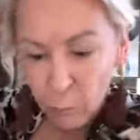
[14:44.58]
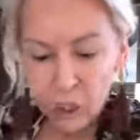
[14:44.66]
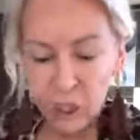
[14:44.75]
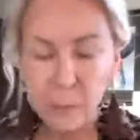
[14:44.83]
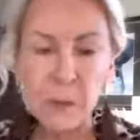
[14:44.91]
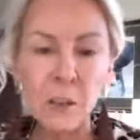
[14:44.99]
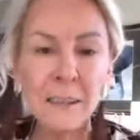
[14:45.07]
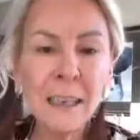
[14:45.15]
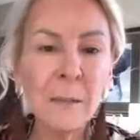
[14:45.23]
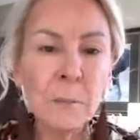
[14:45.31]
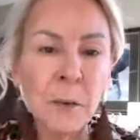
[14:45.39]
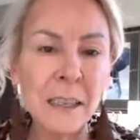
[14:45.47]
which I'm
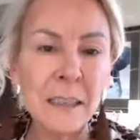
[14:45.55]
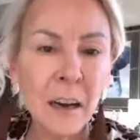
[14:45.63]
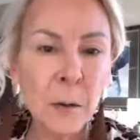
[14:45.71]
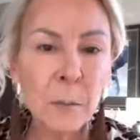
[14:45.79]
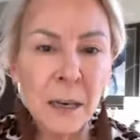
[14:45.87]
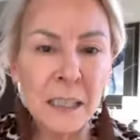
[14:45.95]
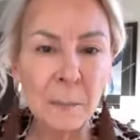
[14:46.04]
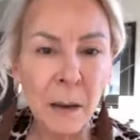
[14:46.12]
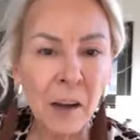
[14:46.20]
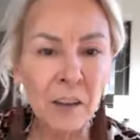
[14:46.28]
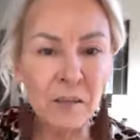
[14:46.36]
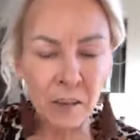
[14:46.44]
using Press our pressed
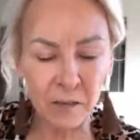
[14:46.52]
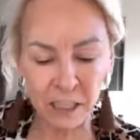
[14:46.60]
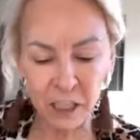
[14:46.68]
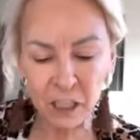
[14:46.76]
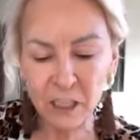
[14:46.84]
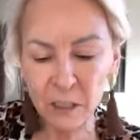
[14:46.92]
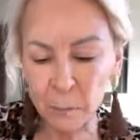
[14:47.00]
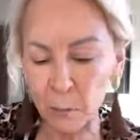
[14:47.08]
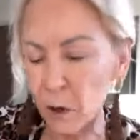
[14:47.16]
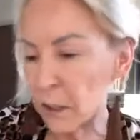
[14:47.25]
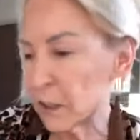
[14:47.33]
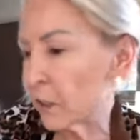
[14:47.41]
powder foundation as a
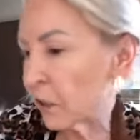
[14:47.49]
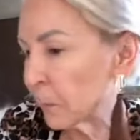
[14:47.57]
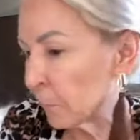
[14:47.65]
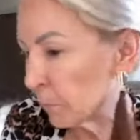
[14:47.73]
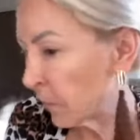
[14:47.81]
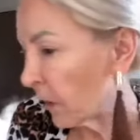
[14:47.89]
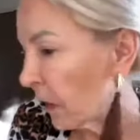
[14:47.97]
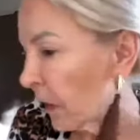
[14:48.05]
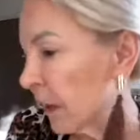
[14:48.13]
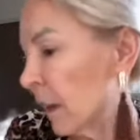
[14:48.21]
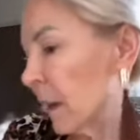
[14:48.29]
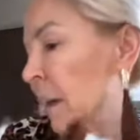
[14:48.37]
bronzer.
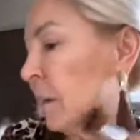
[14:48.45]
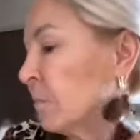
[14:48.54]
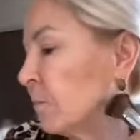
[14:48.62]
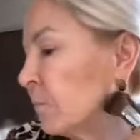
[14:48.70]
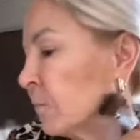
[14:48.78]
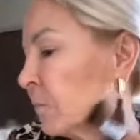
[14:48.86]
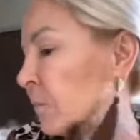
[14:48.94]
Um,